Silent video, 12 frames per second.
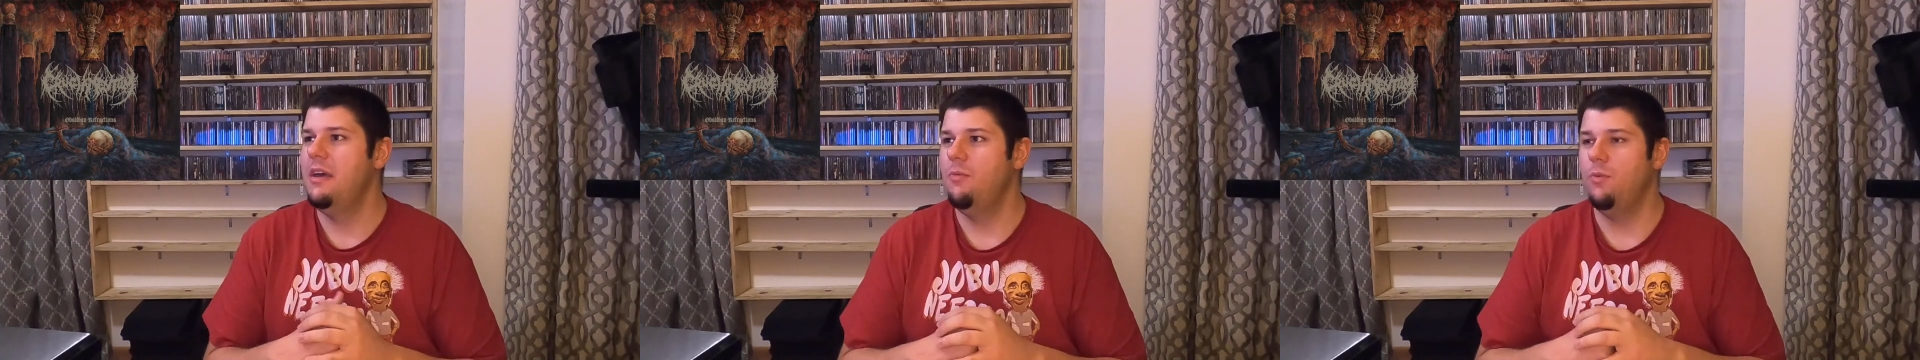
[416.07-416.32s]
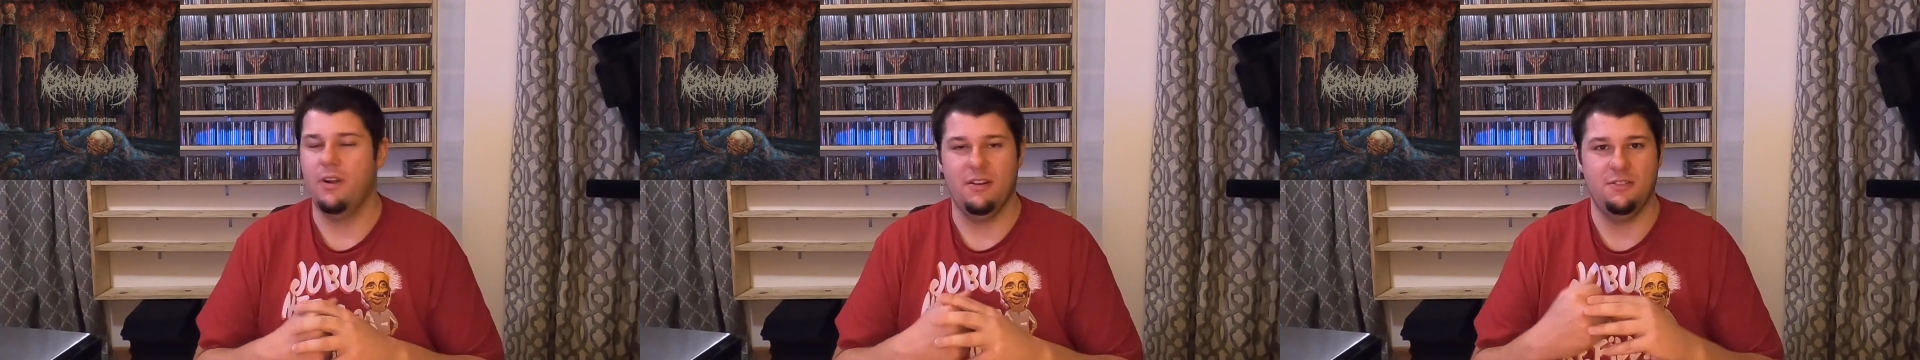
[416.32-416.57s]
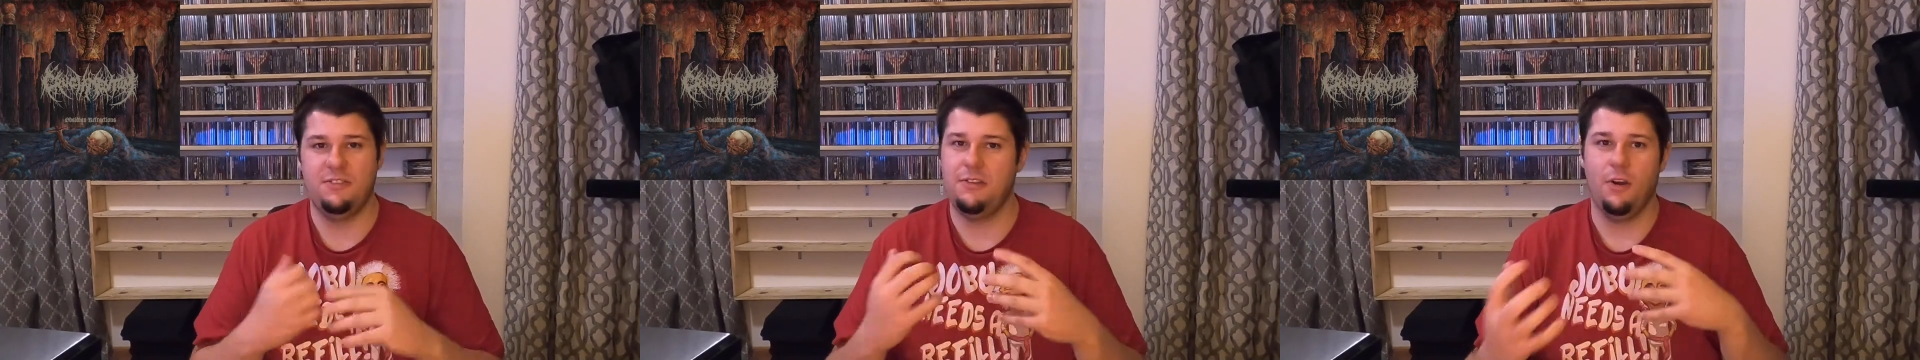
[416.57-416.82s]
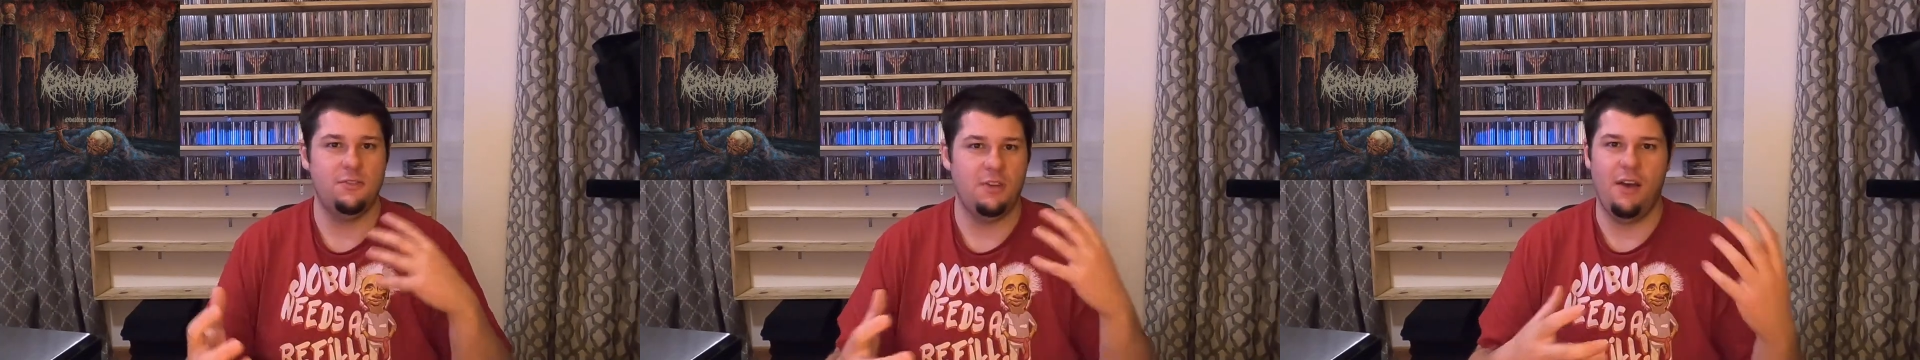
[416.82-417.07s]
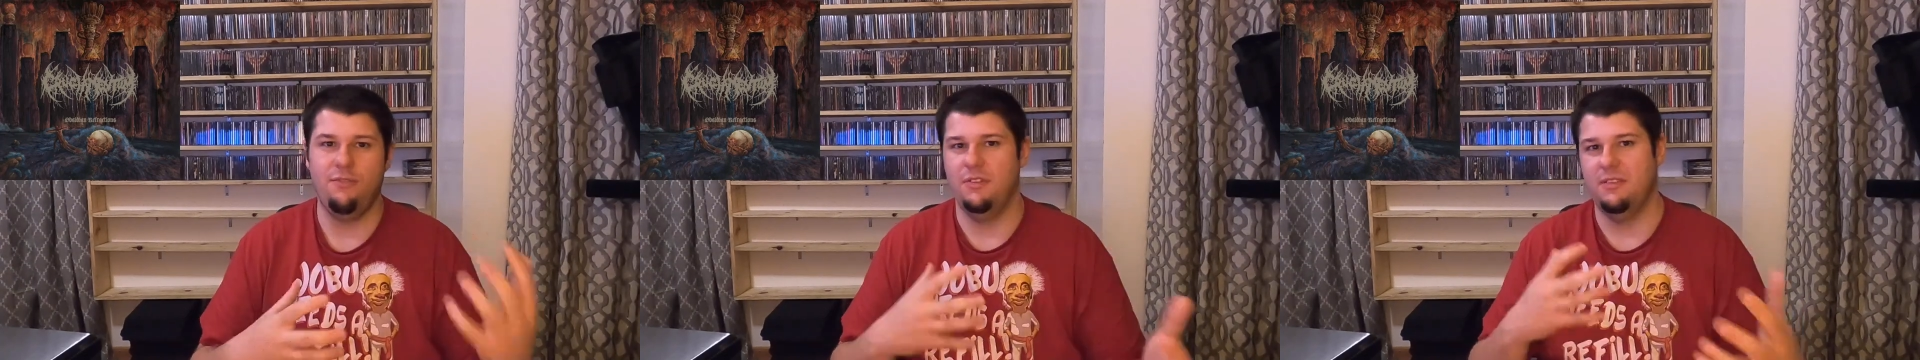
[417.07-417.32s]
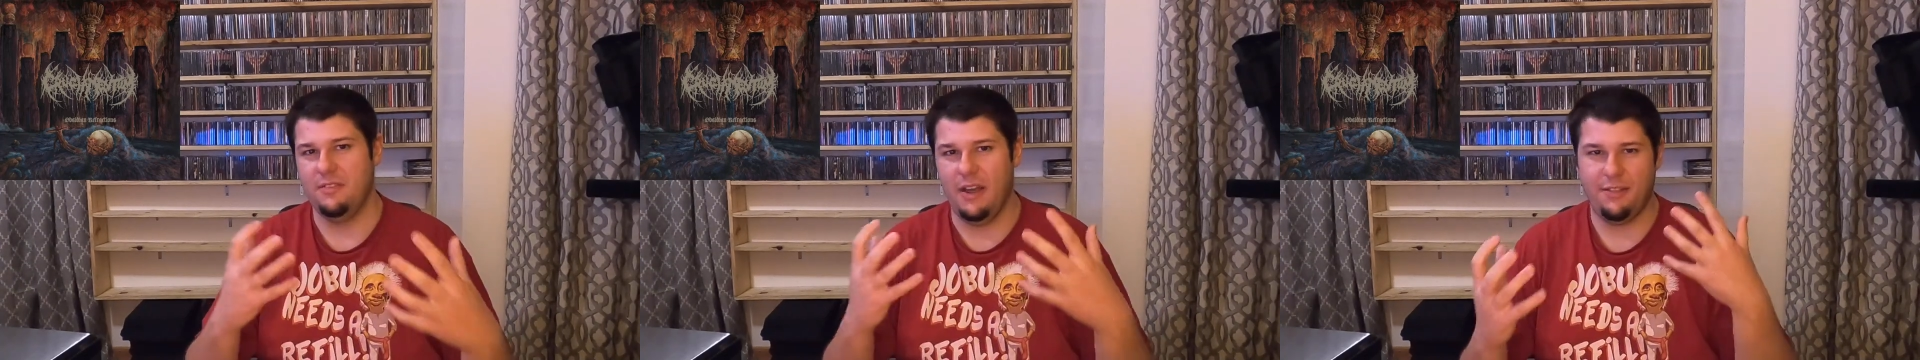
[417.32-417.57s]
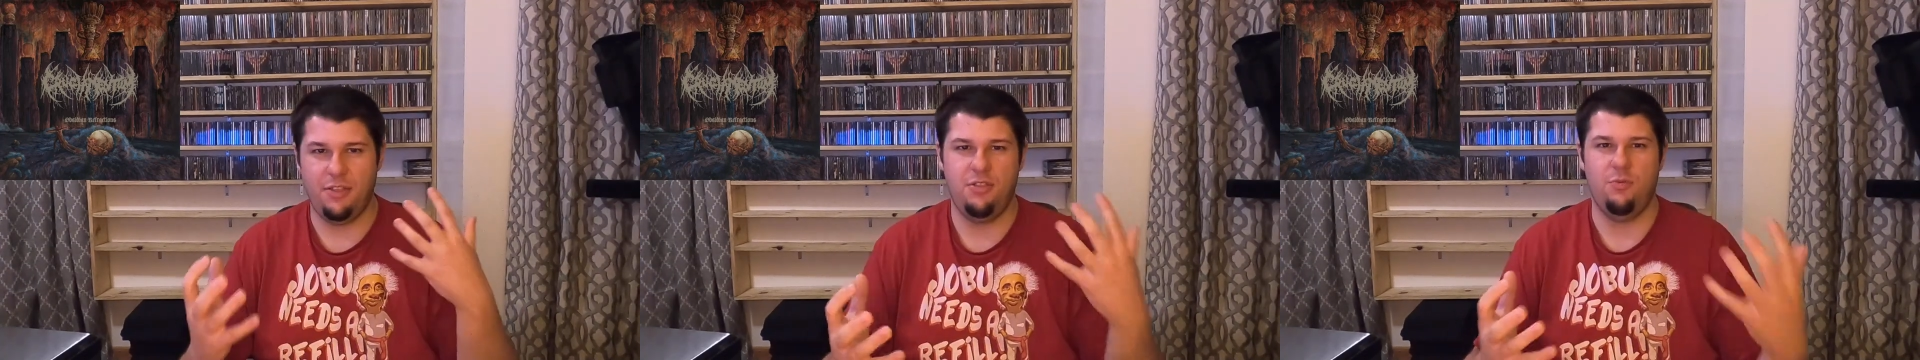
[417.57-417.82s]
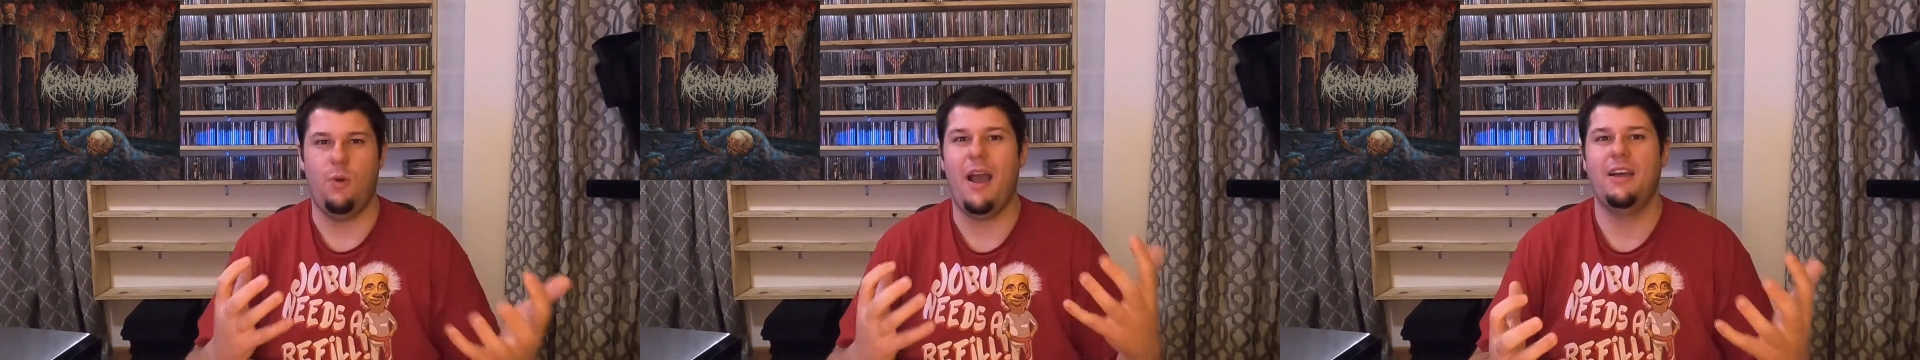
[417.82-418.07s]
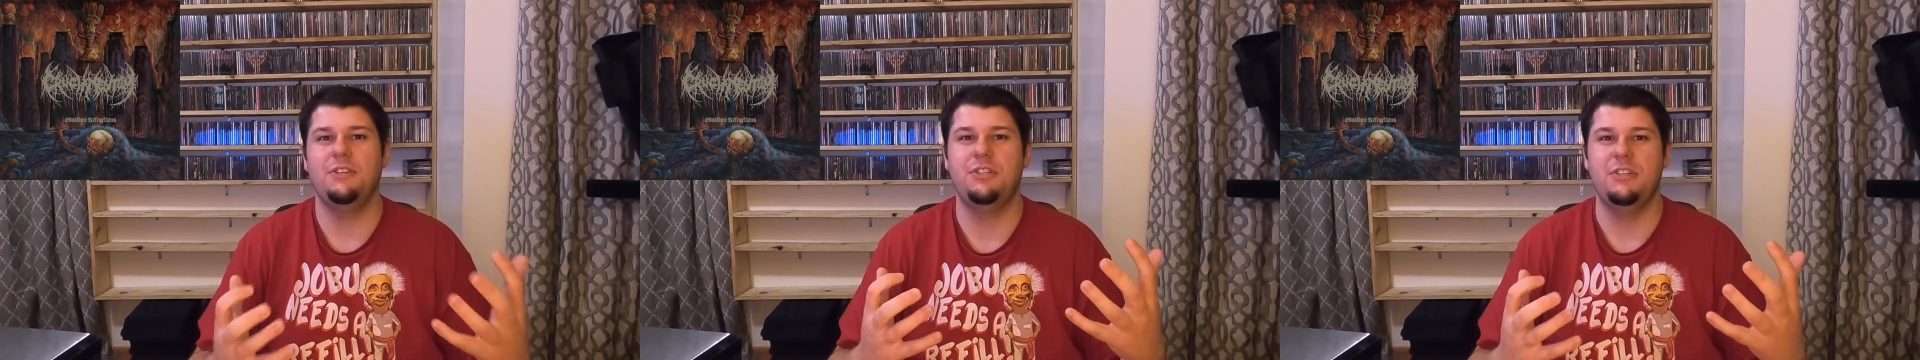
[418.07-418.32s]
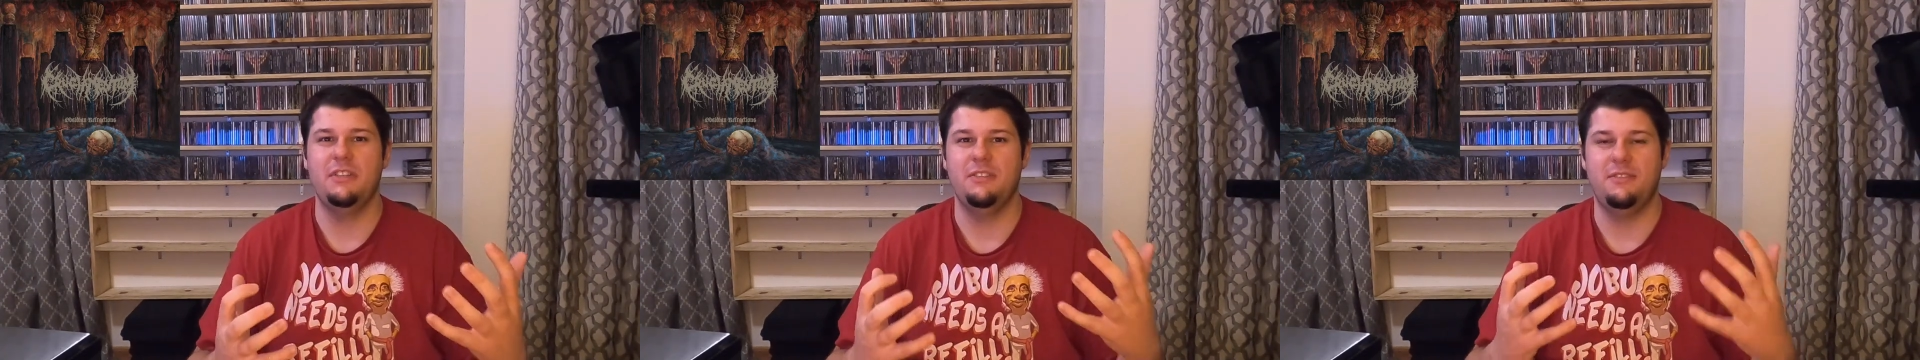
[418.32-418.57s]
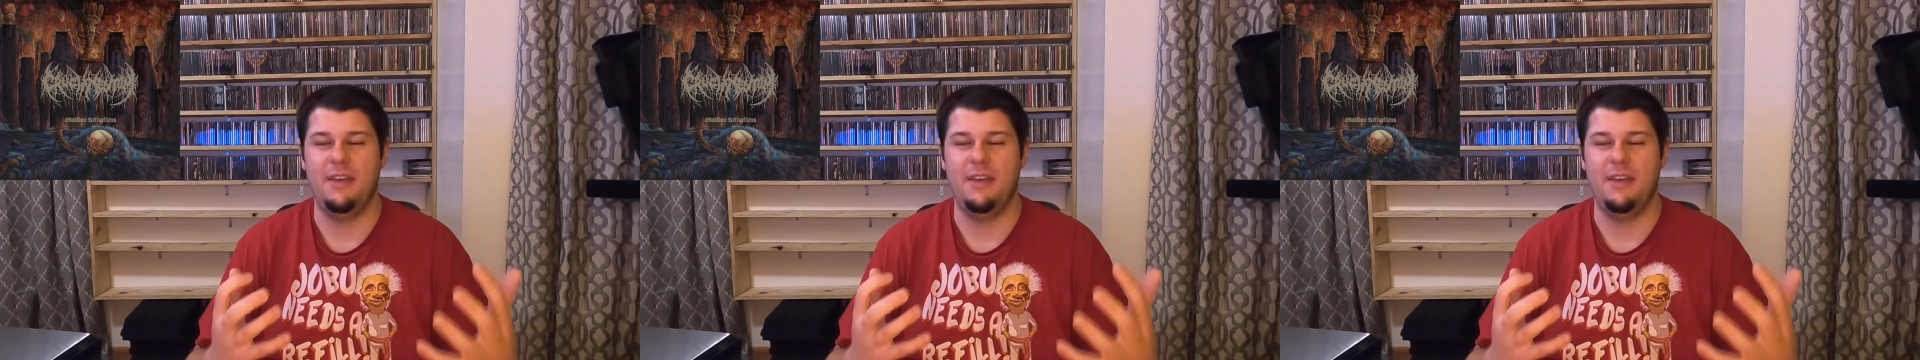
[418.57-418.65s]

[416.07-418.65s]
where it starts off with this like thrashy